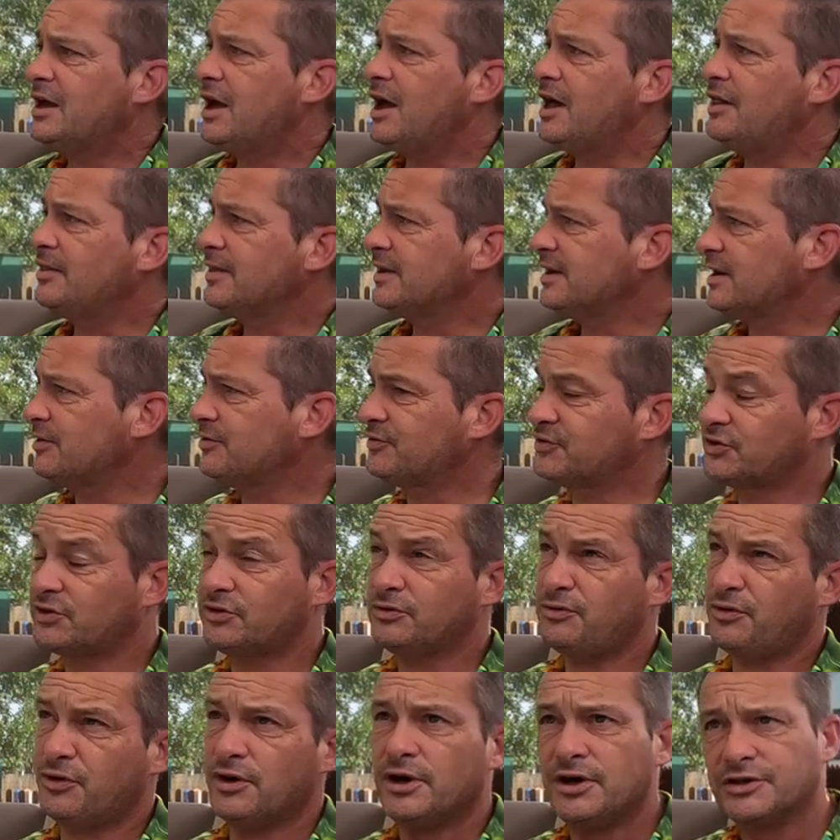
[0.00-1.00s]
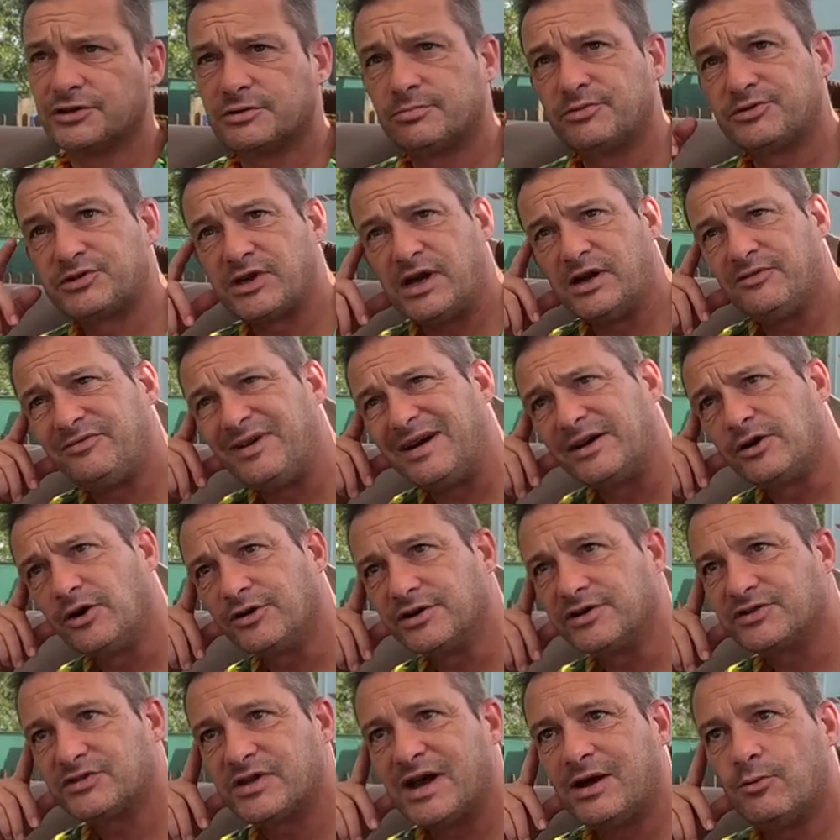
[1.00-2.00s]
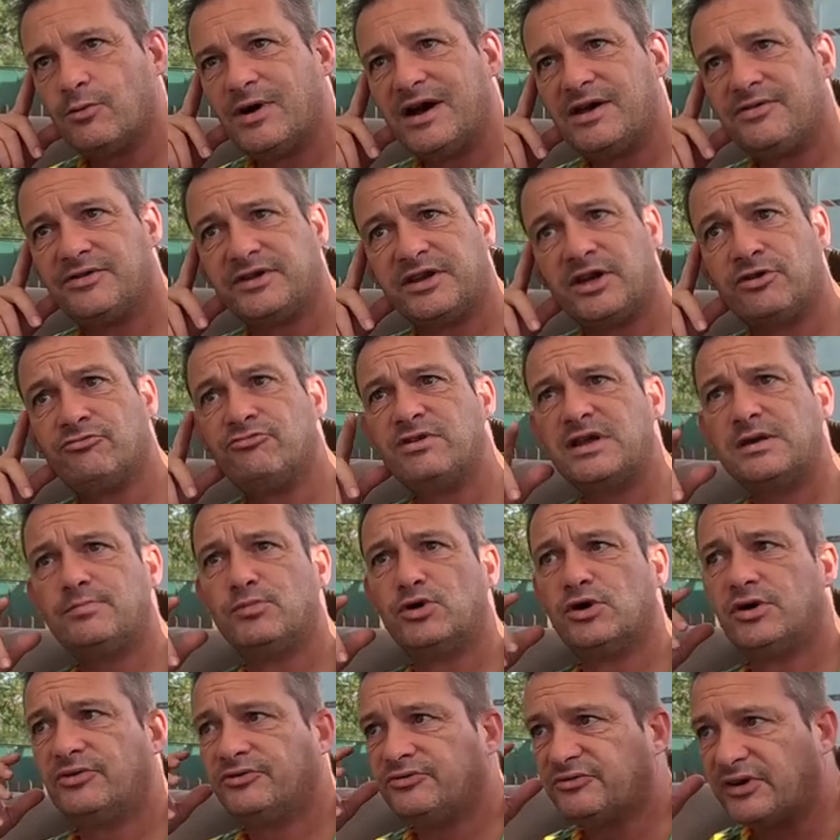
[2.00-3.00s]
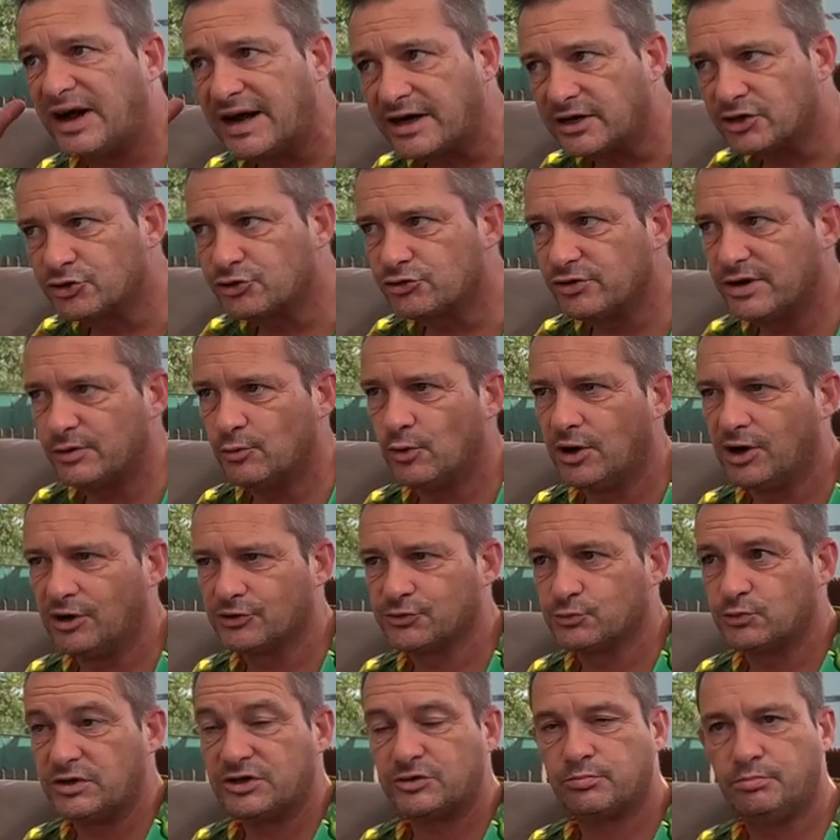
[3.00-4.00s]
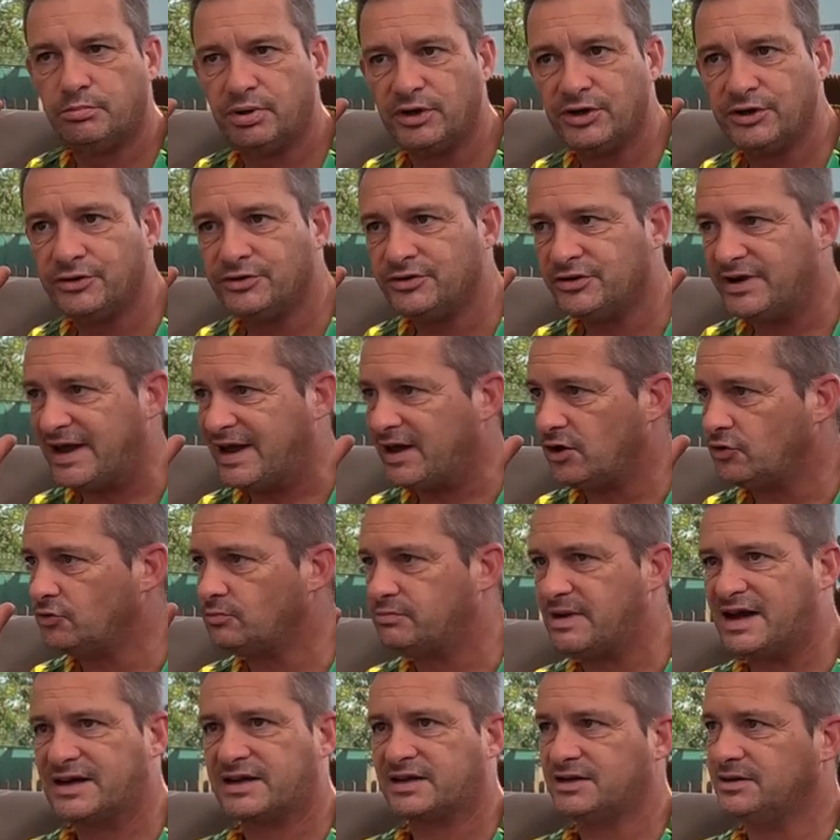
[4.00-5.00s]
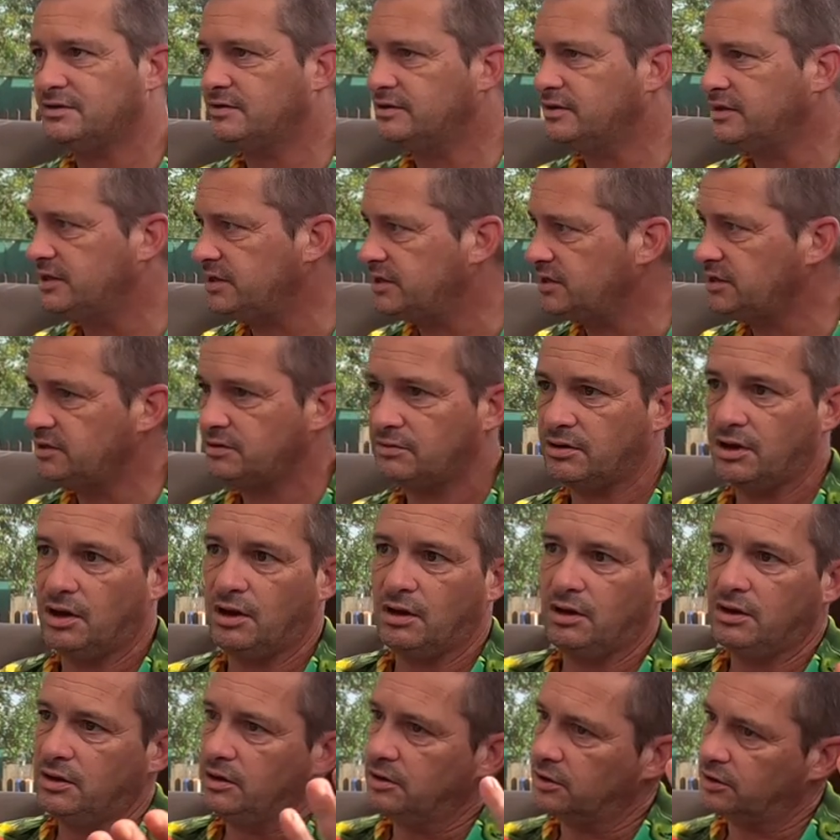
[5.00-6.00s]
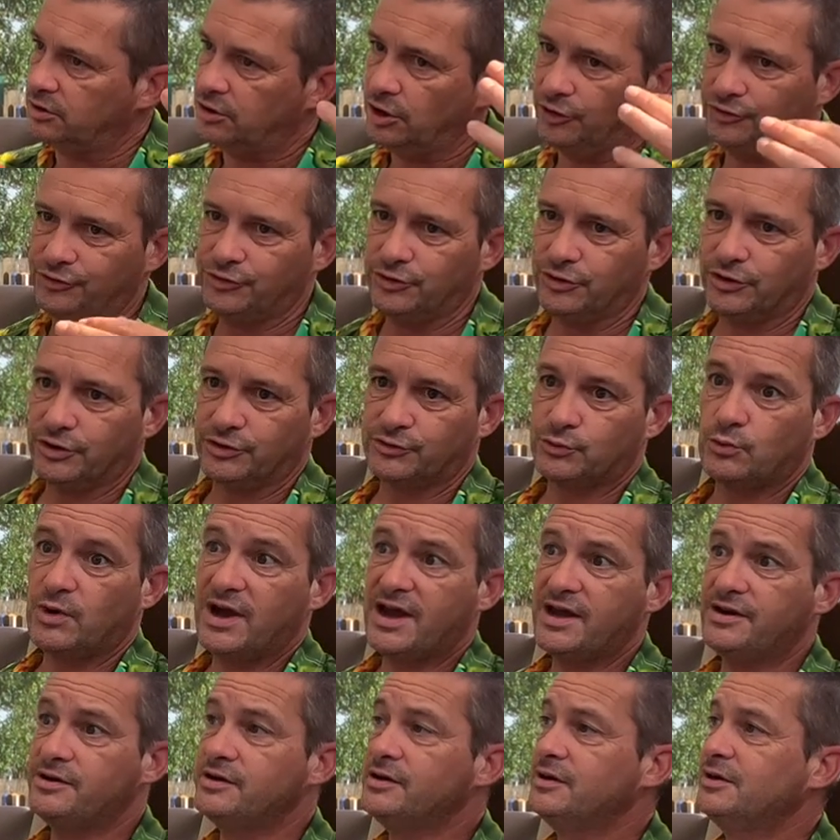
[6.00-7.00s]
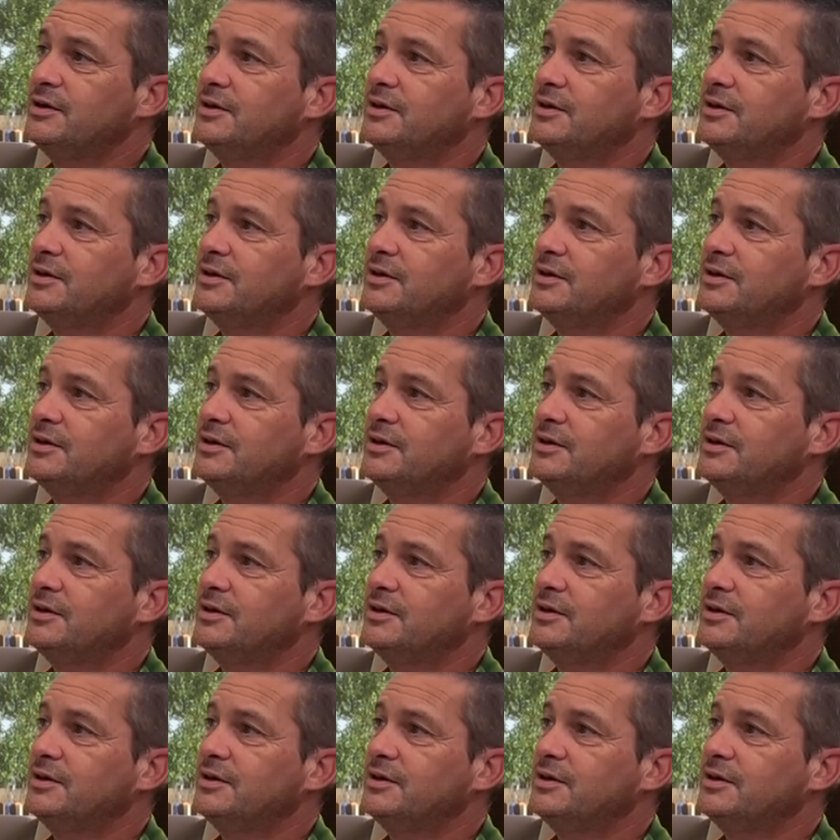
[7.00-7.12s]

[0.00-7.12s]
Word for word: And then I thought to myself, hang on, is that where the Haribo factory was, which burnt down back in the, God knows when.